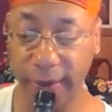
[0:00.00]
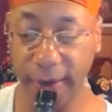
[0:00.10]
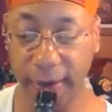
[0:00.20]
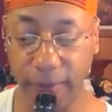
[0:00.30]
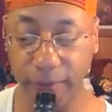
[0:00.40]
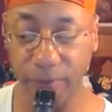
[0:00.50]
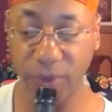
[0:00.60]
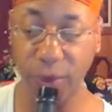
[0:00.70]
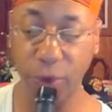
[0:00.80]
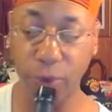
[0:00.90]
and
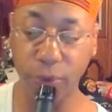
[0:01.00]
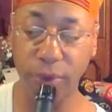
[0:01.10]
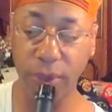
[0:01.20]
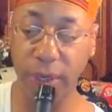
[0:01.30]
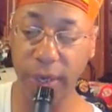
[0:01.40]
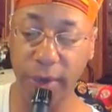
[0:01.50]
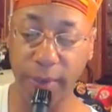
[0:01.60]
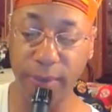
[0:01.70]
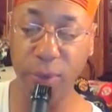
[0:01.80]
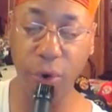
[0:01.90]
the
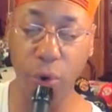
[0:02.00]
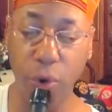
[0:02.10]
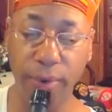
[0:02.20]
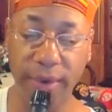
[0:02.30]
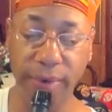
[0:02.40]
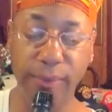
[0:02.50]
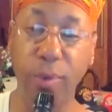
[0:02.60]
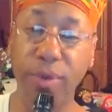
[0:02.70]
community-oriented